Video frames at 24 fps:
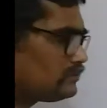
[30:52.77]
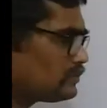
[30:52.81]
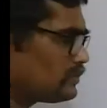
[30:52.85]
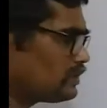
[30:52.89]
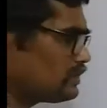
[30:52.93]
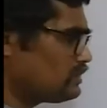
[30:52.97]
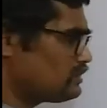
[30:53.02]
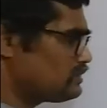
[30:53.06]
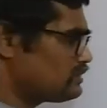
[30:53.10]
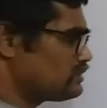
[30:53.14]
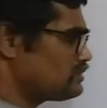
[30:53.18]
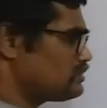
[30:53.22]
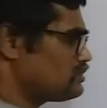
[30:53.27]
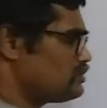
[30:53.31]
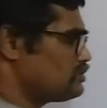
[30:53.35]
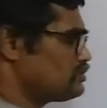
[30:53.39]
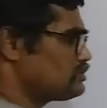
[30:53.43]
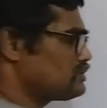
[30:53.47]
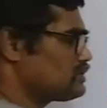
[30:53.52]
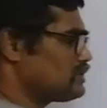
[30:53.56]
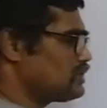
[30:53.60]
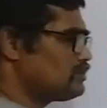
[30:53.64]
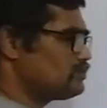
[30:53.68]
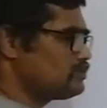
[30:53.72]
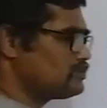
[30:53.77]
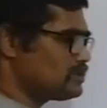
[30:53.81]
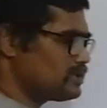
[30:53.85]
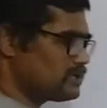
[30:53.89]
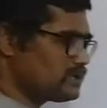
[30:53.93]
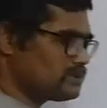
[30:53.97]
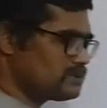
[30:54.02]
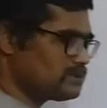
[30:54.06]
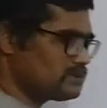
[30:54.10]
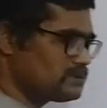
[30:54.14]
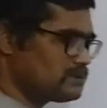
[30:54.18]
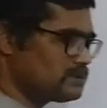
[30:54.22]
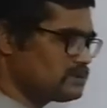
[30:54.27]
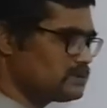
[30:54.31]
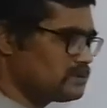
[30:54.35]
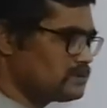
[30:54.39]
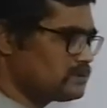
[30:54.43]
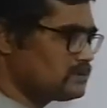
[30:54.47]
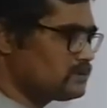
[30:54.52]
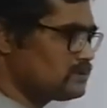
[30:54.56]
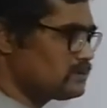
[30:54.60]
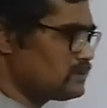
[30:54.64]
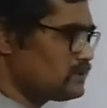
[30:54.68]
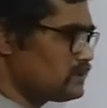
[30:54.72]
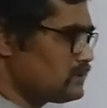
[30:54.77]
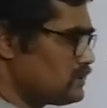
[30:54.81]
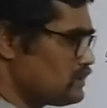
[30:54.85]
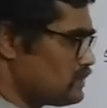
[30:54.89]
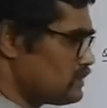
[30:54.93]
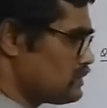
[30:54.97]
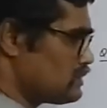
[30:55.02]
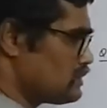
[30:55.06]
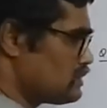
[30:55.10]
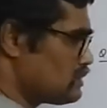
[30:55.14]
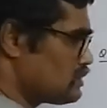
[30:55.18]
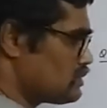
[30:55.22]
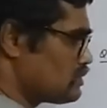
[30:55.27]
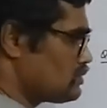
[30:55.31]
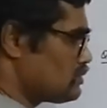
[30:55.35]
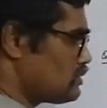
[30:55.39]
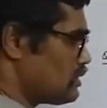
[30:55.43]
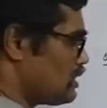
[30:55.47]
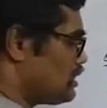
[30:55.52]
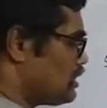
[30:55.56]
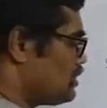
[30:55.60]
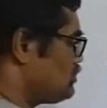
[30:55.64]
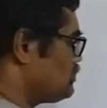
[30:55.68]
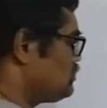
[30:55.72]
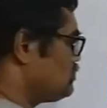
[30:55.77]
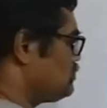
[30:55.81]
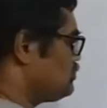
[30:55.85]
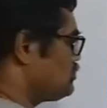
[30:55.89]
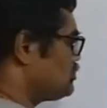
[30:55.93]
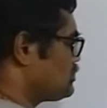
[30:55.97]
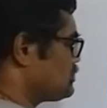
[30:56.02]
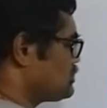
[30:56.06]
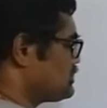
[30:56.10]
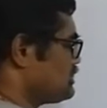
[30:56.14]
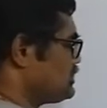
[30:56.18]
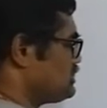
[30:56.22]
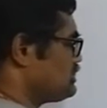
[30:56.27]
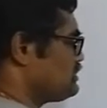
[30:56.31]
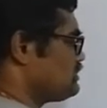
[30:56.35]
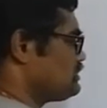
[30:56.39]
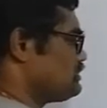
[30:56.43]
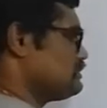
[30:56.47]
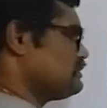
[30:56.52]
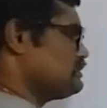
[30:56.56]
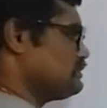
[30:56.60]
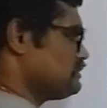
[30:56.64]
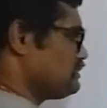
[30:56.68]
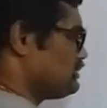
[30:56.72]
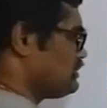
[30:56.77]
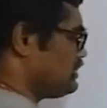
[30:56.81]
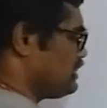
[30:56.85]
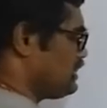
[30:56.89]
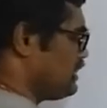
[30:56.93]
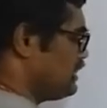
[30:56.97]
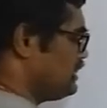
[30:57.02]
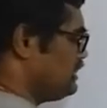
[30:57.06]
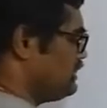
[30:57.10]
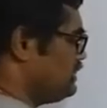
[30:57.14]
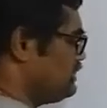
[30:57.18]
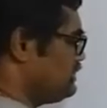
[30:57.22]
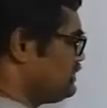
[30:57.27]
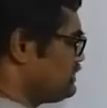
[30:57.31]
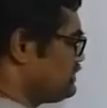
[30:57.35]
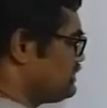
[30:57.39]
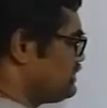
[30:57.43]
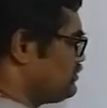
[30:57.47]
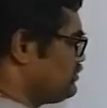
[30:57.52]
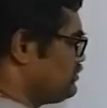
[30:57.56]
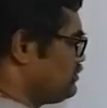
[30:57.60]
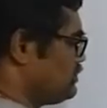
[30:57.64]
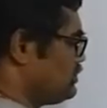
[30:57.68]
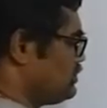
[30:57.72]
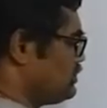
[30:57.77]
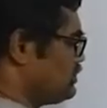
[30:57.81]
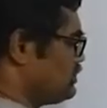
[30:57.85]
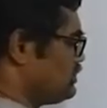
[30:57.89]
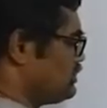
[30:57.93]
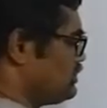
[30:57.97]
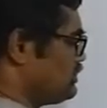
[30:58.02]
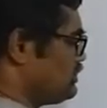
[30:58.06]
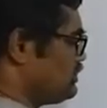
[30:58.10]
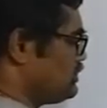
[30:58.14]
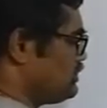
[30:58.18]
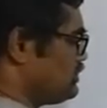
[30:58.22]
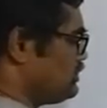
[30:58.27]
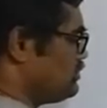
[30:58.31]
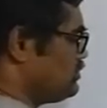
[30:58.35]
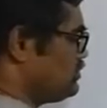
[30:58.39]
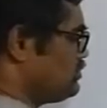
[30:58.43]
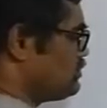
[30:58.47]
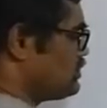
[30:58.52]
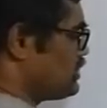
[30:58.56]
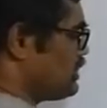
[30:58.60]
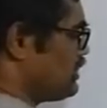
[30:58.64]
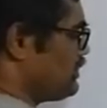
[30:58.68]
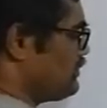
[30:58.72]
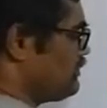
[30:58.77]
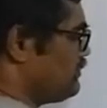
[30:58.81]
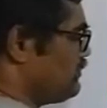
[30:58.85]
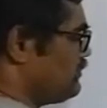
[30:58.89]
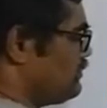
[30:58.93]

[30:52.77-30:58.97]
Right? Ratios I have changed. So how to proceed? Idea is same. Okay.